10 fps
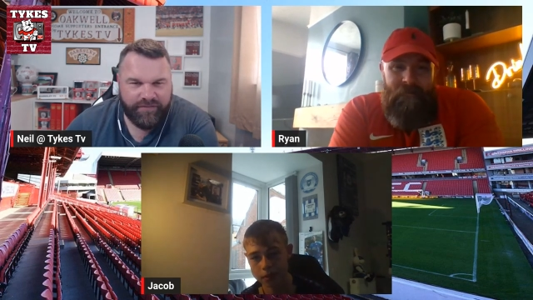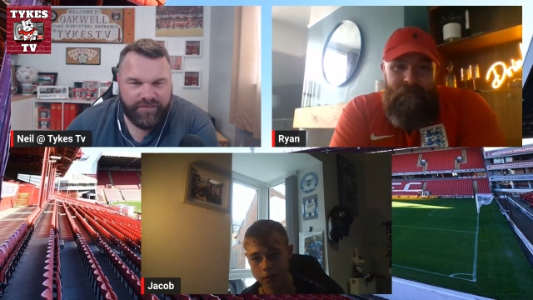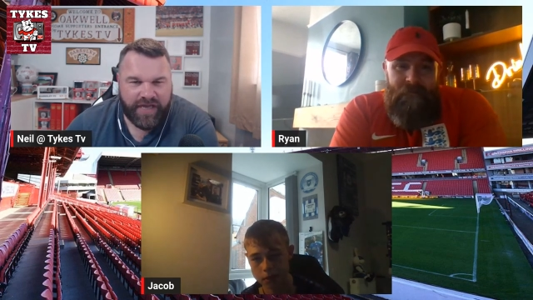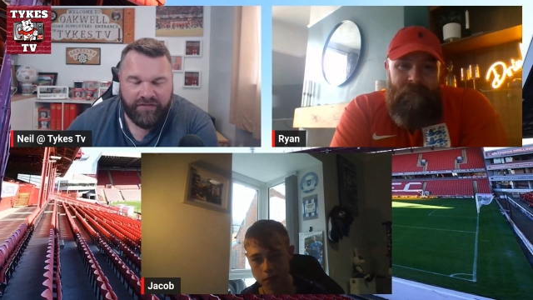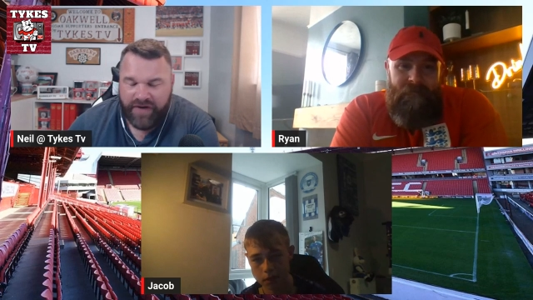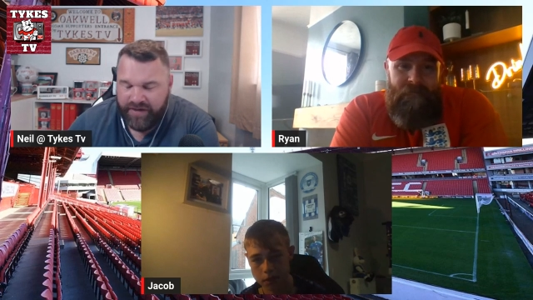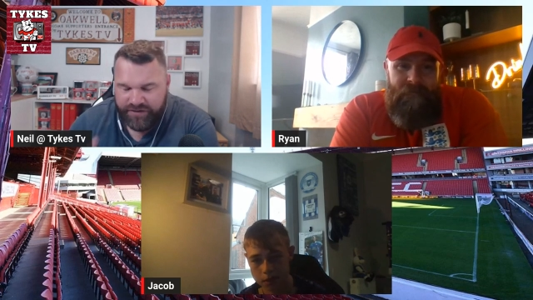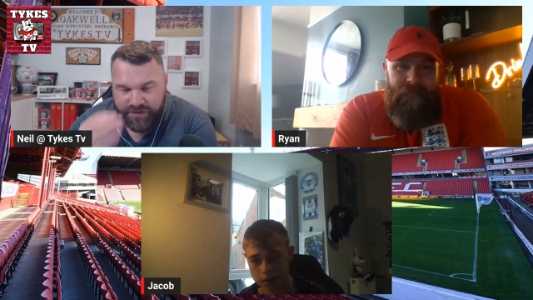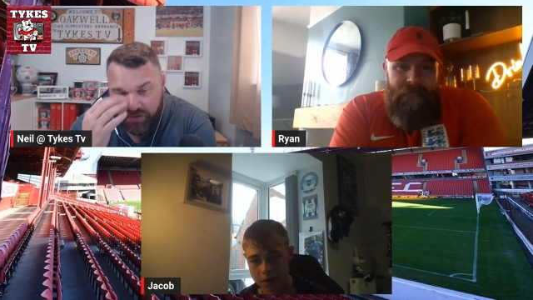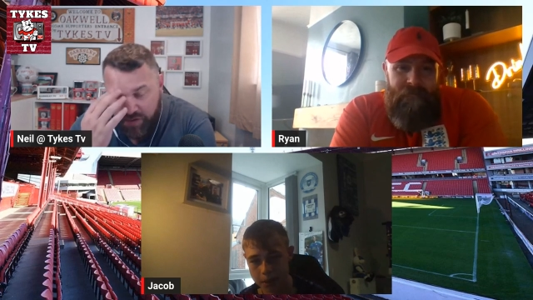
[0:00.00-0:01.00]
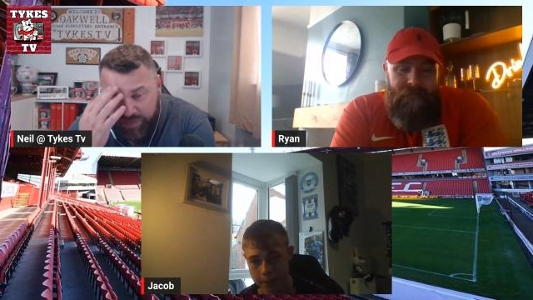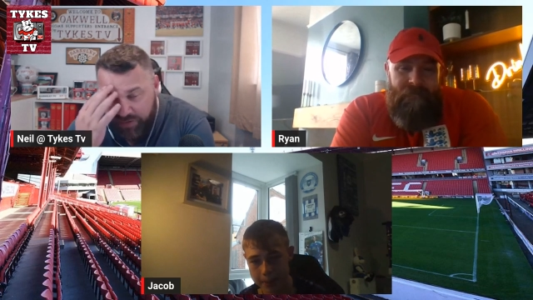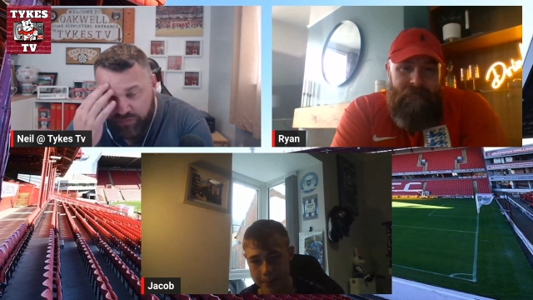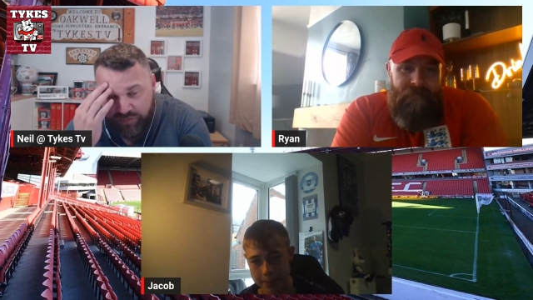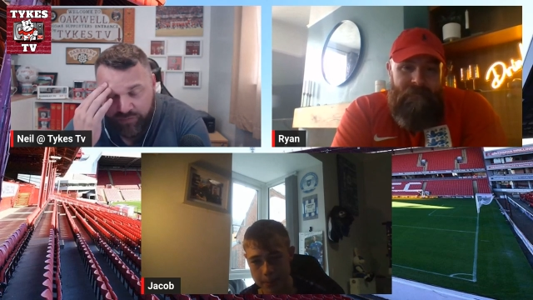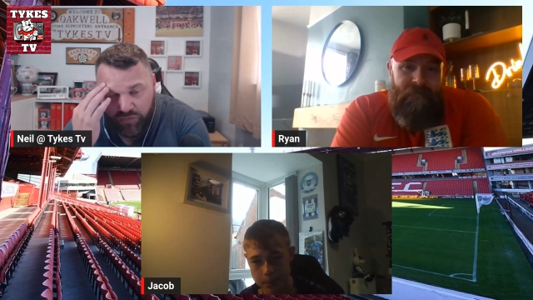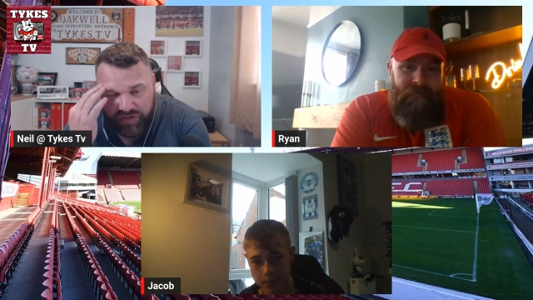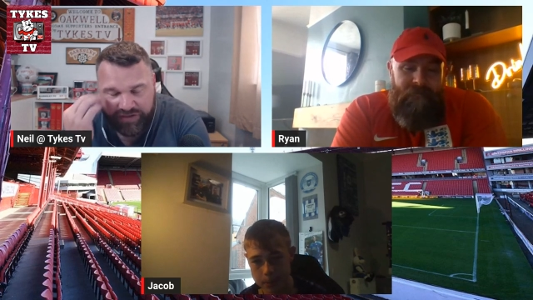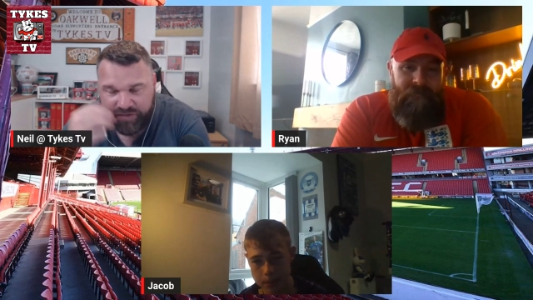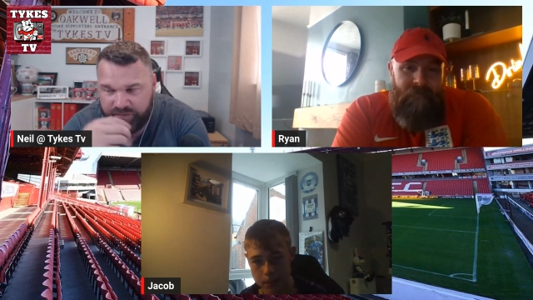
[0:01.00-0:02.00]
Speaker 1: Yeah, Ryan. So I mean, we've more
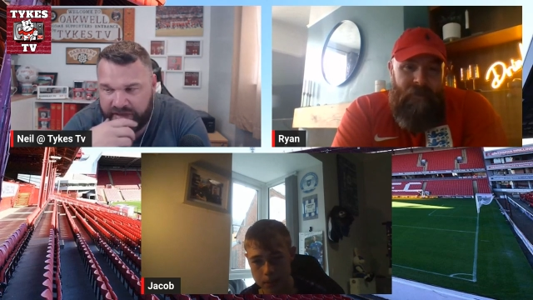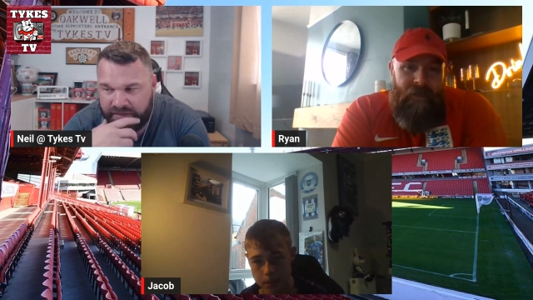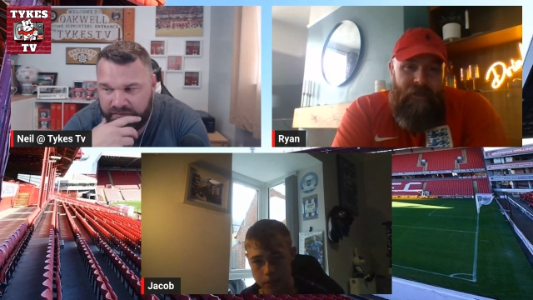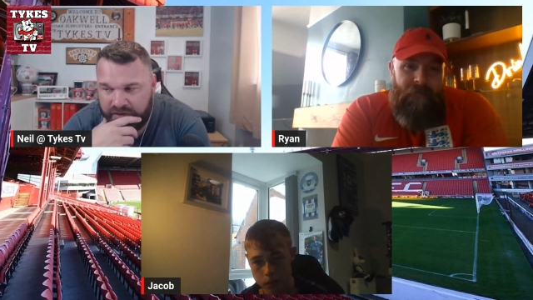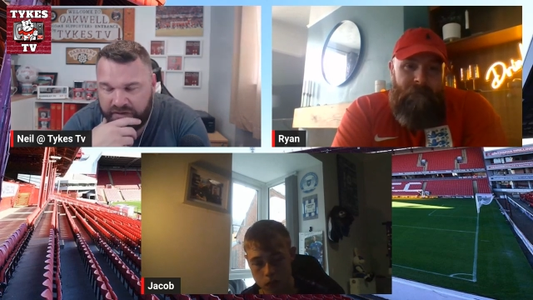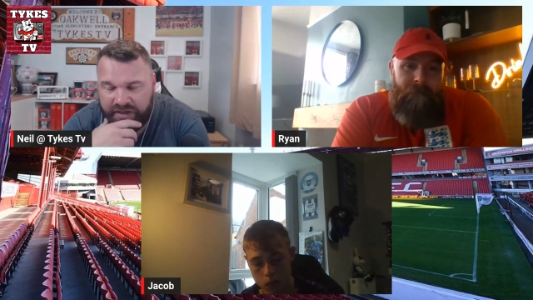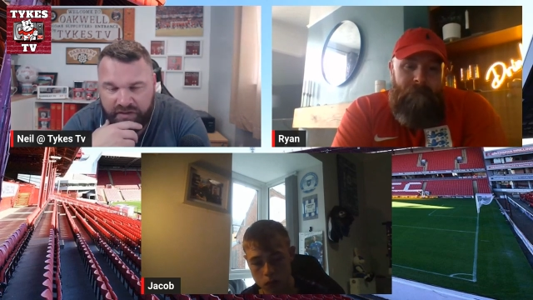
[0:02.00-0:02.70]
or less like agreed